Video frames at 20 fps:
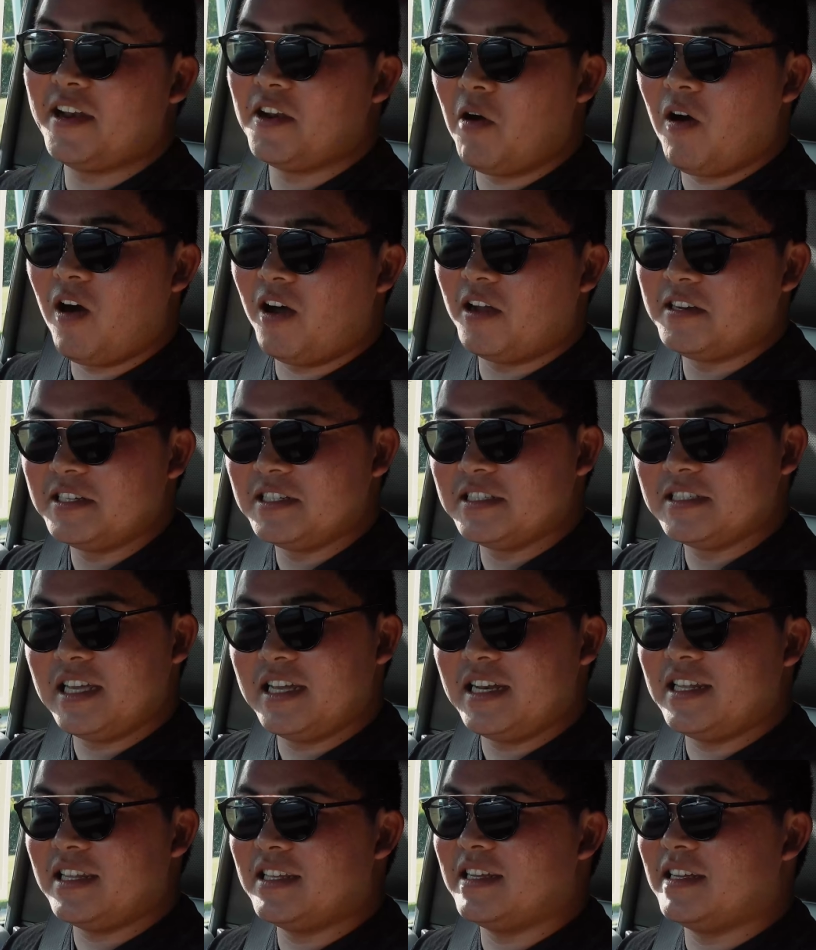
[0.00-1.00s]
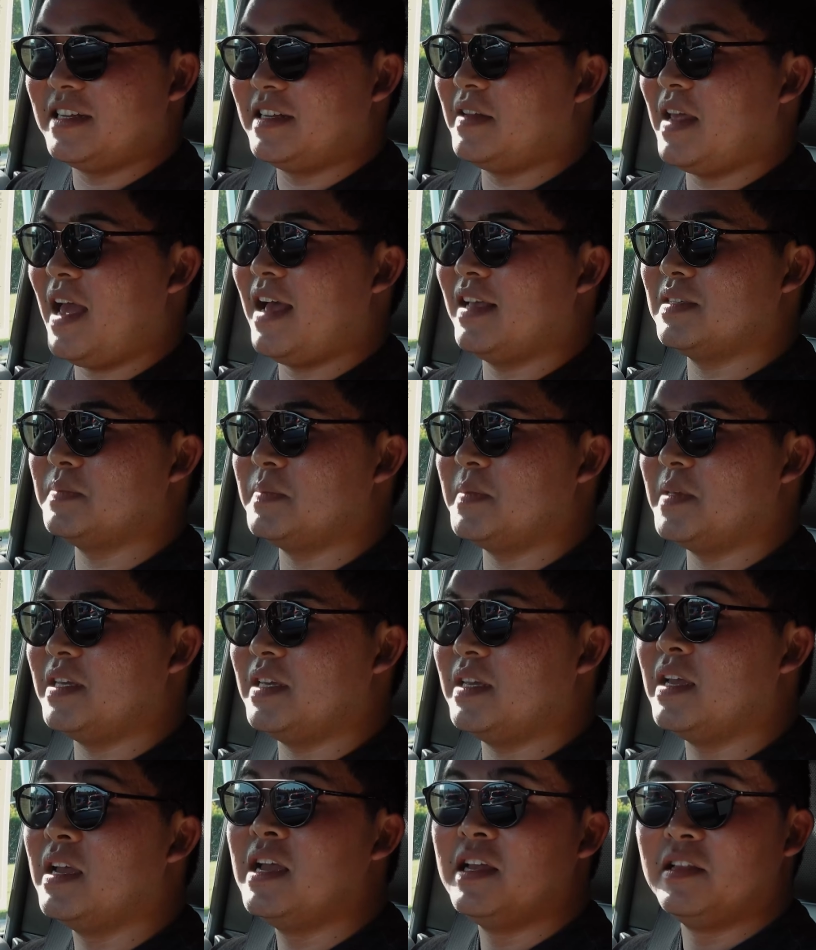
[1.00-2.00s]
know Honda's getting it. It has
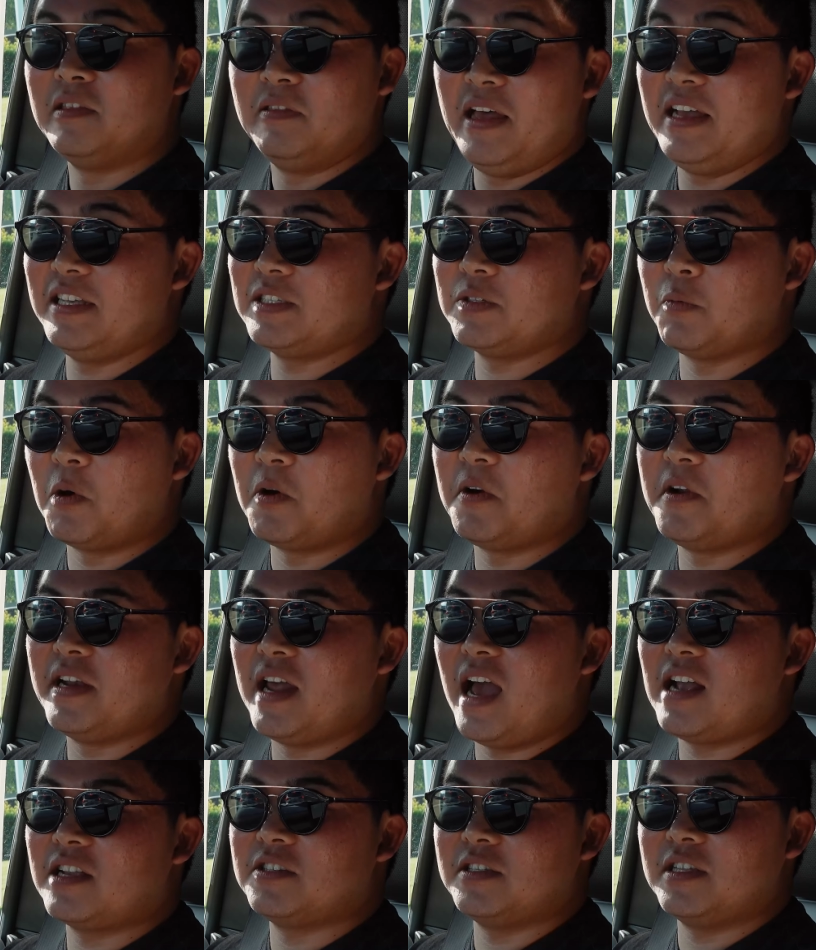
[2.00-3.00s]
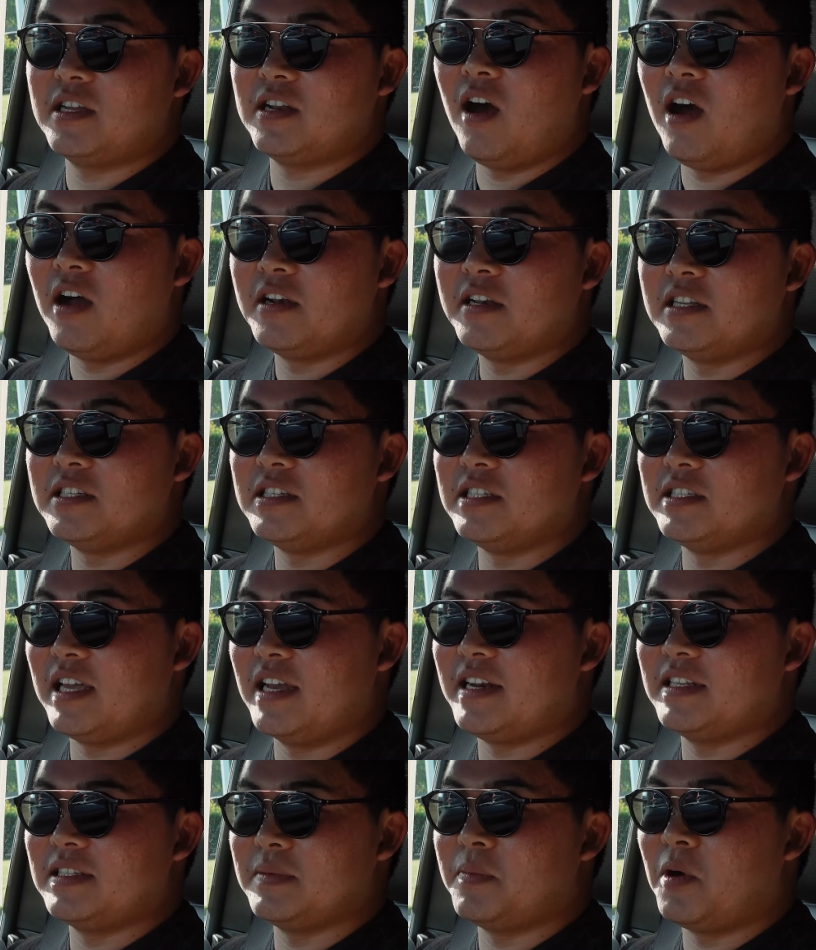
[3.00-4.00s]
me less worried actually that Honda
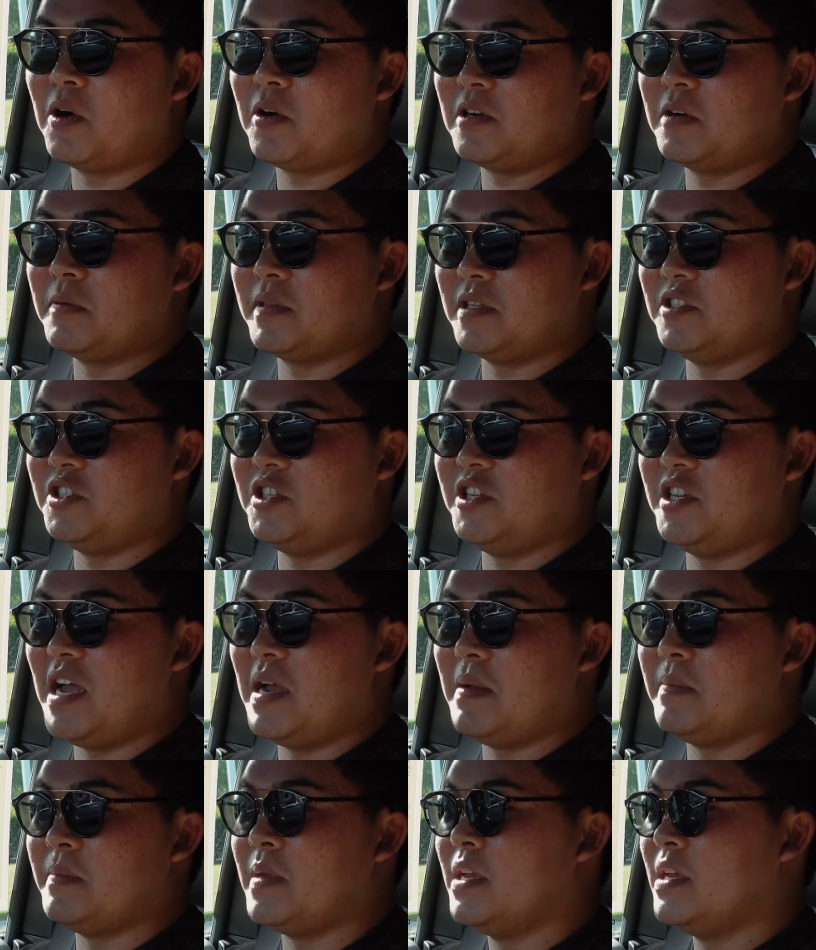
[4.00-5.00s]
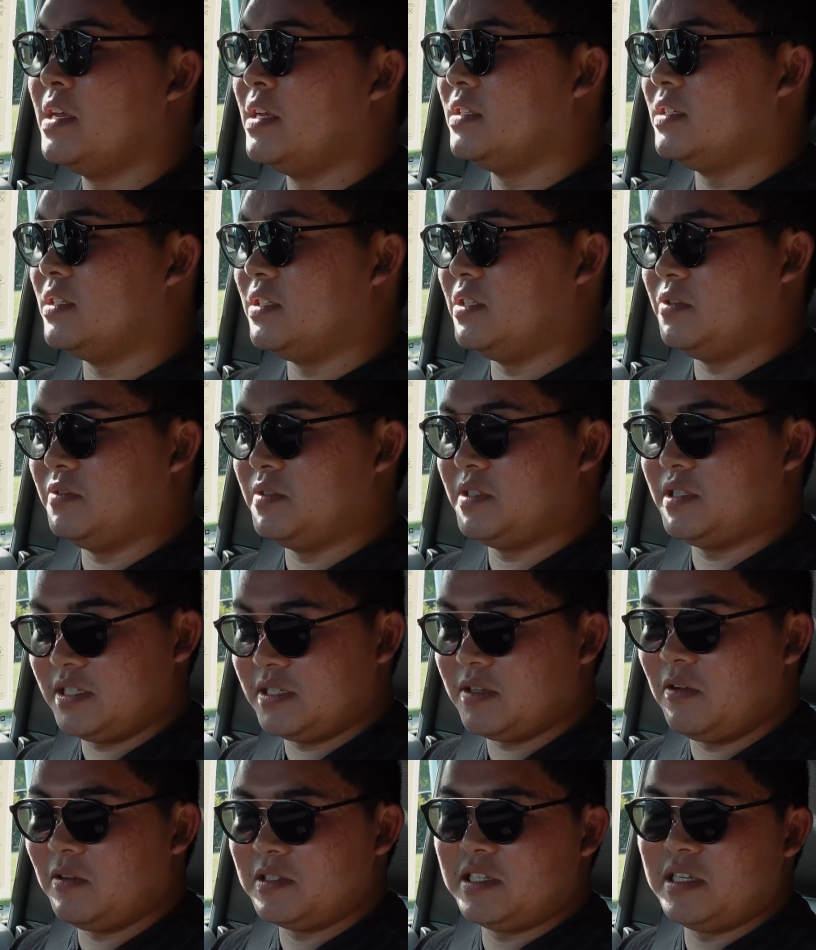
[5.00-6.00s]
decided to partner with GM to use
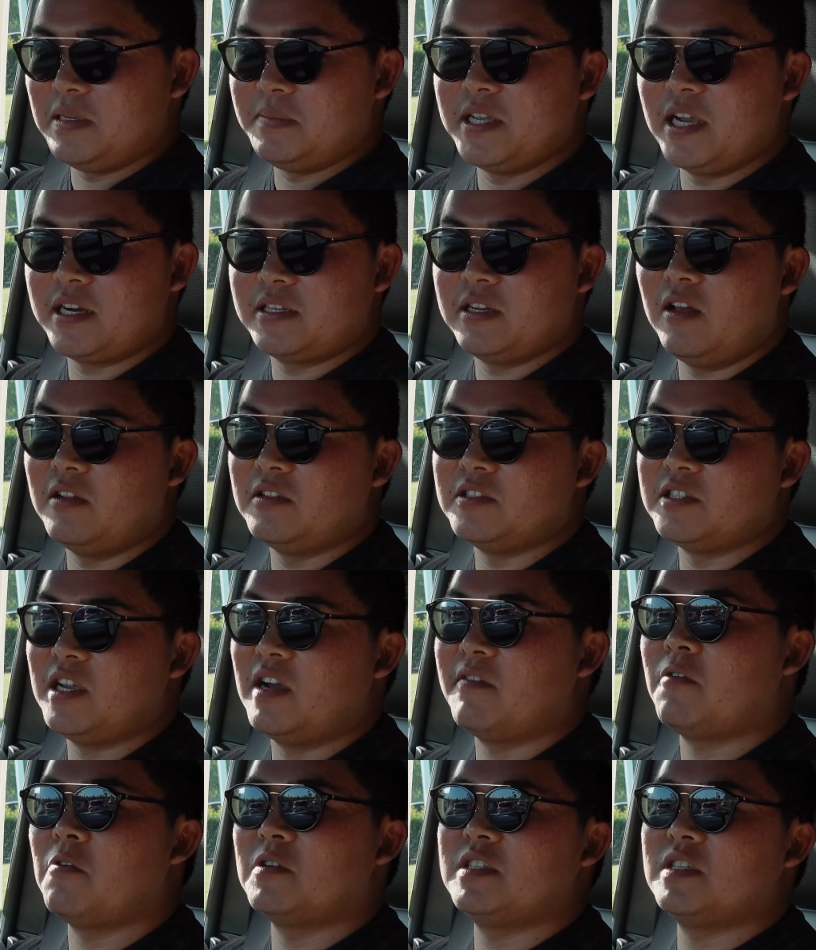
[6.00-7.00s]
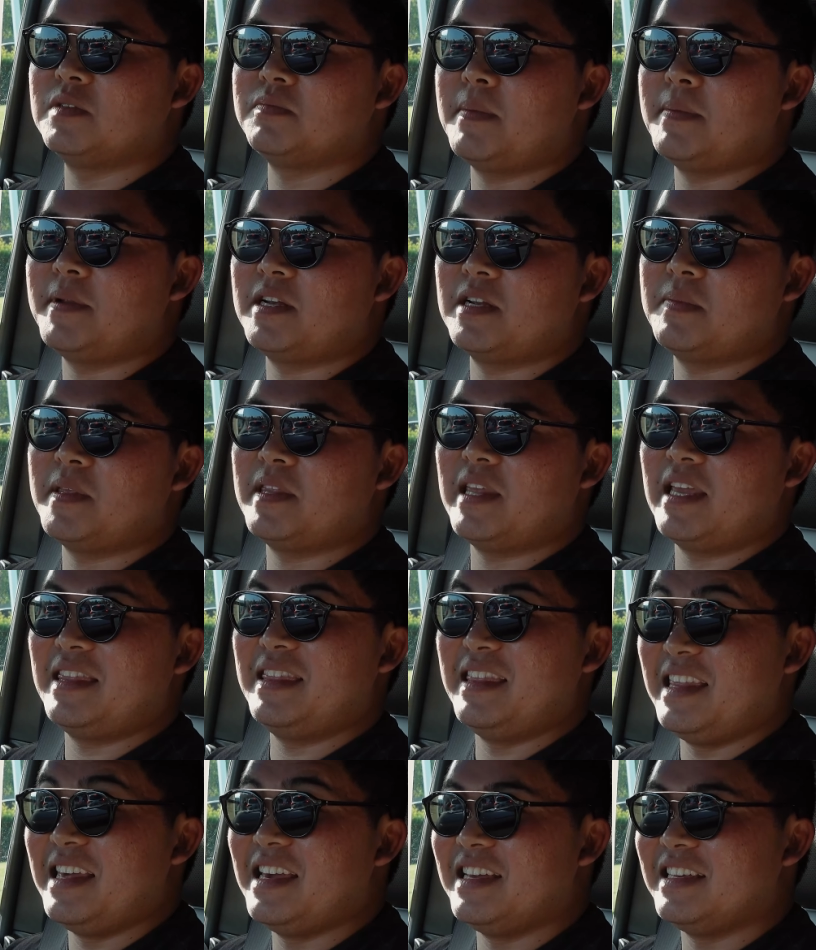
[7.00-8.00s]
this Ultium technology. Of course, it's probably not going to be like
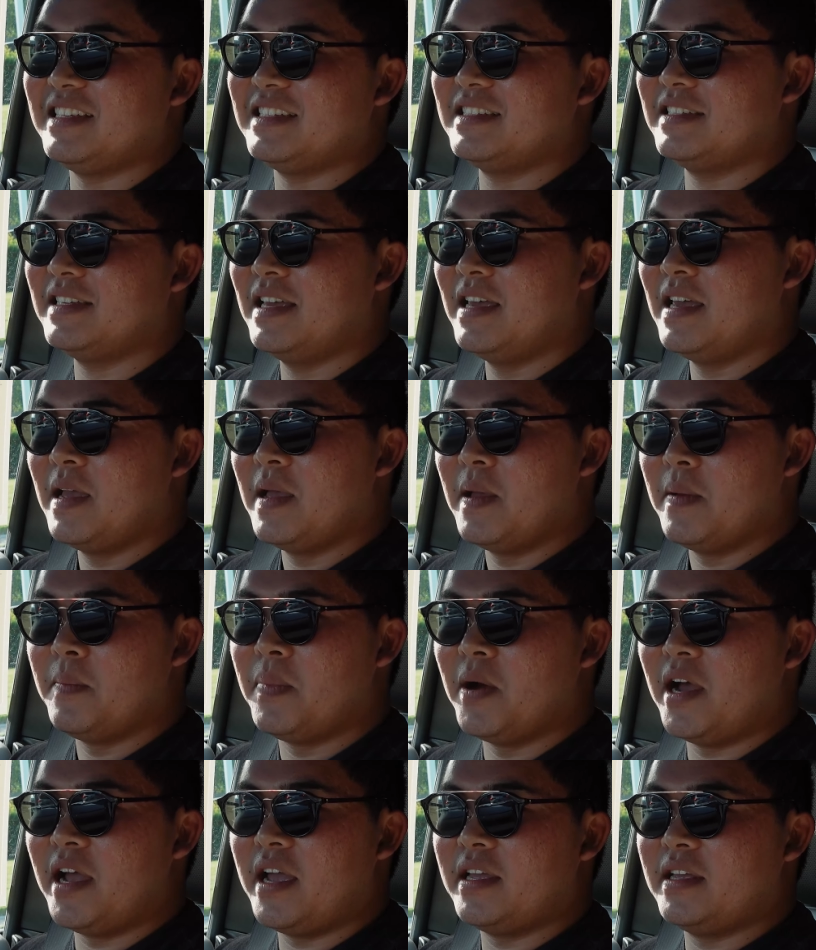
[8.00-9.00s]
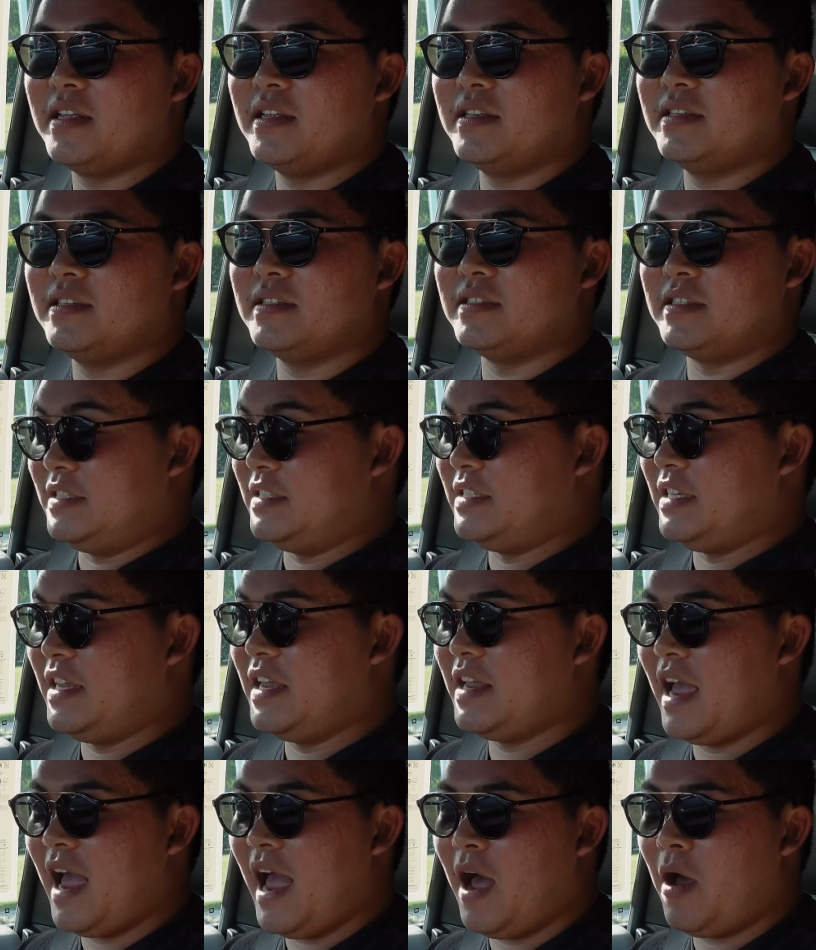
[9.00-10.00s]
this, but
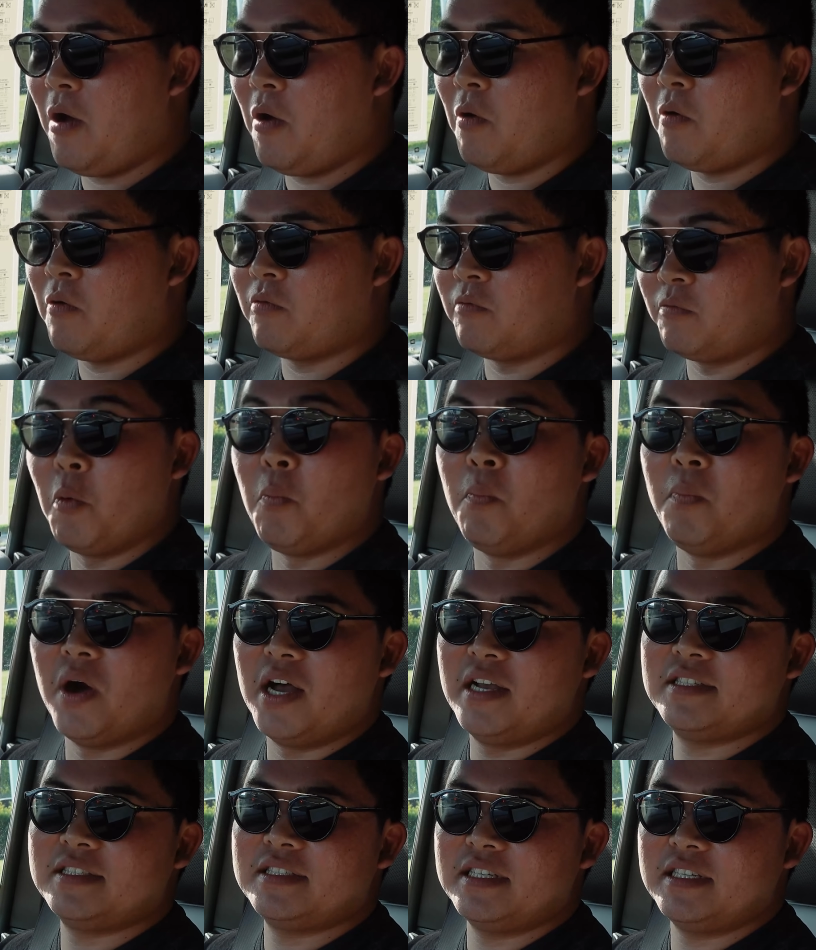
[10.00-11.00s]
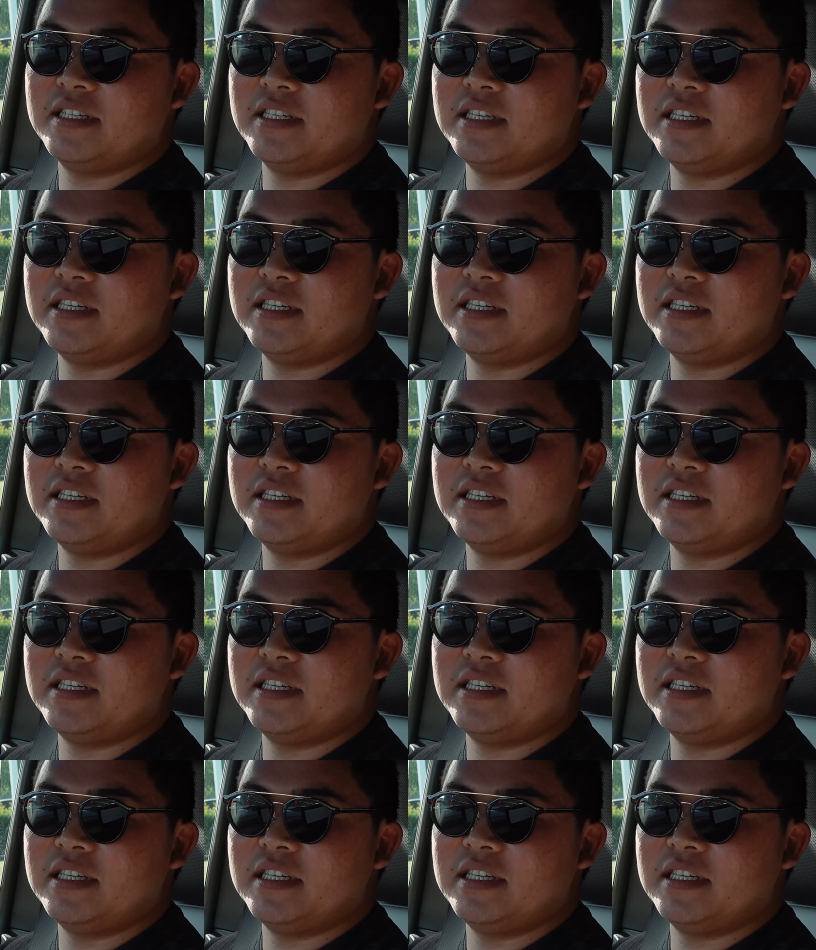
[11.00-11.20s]
seeing how robust it